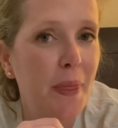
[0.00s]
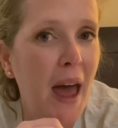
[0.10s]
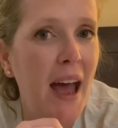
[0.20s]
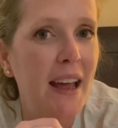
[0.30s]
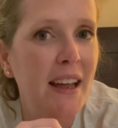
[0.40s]

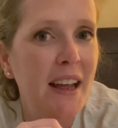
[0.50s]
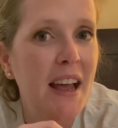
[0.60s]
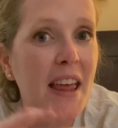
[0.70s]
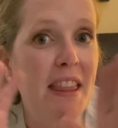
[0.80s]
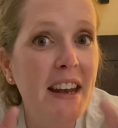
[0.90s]
that
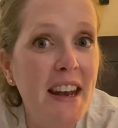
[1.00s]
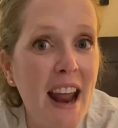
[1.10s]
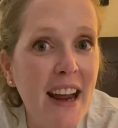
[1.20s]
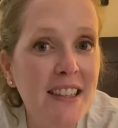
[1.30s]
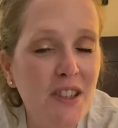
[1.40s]
the
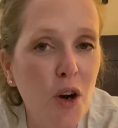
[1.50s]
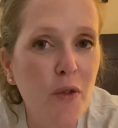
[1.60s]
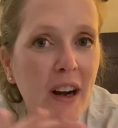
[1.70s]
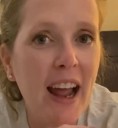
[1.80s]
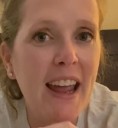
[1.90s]
next
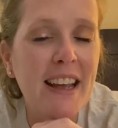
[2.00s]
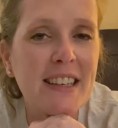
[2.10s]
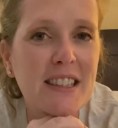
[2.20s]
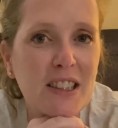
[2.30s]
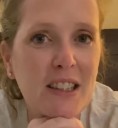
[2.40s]
overnight
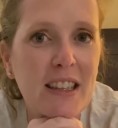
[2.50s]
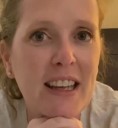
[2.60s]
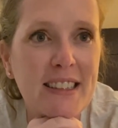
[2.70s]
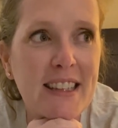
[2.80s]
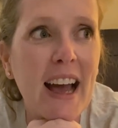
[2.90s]
is
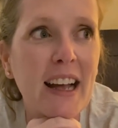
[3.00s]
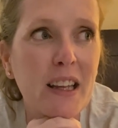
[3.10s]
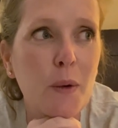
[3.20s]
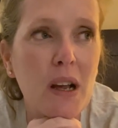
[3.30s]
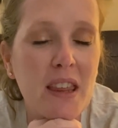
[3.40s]

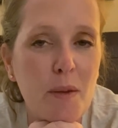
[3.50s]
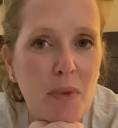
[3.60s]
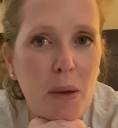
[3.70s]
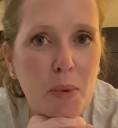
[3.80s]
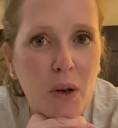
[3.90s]
exactly what I think
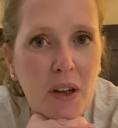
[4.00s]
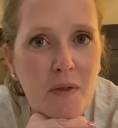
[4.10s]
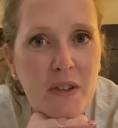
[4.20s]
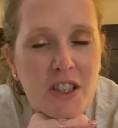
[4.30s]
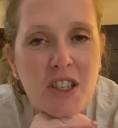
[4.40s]
people
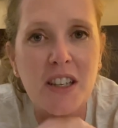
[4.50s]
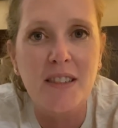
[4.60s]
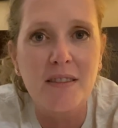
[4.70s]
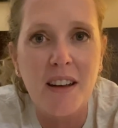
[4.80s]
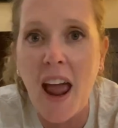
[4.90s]

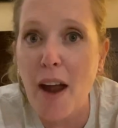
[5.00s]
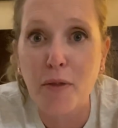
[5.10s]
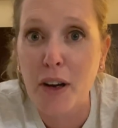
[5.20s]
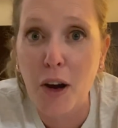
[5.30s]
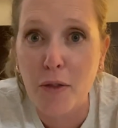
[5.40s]
envision
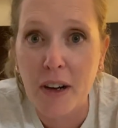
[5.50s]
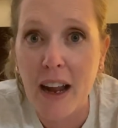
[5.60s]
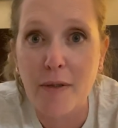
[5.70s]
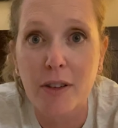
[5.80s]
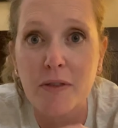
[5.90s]
every
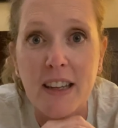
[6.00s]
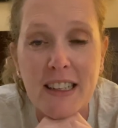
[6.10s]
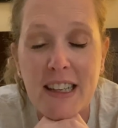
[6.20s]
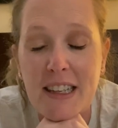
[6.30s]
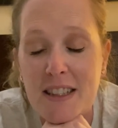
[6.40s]
overnight for flight
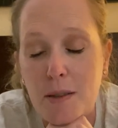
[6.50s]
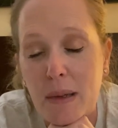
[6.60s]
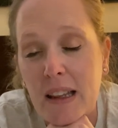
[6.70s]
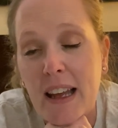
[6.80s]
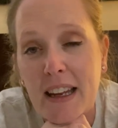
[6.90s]
attendants to
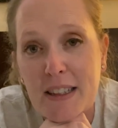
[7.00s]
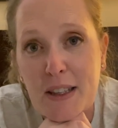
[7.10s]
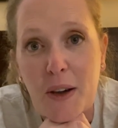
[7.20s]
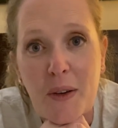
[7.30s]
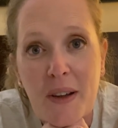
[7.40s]
be like.
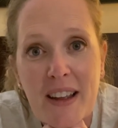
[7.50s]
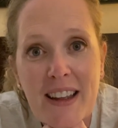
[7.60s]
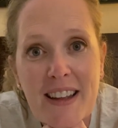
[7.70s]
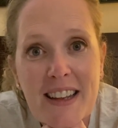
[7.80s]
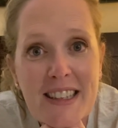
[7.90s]
So
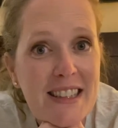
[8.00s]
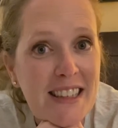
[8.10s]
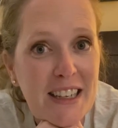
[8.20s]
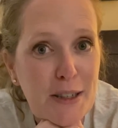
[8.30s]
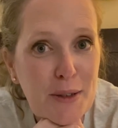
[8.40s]

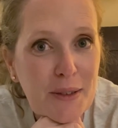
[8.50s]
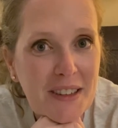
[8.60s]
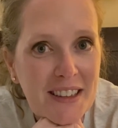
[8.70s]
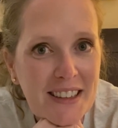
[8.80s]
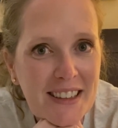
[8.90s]
stay
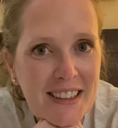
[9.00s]
tuned.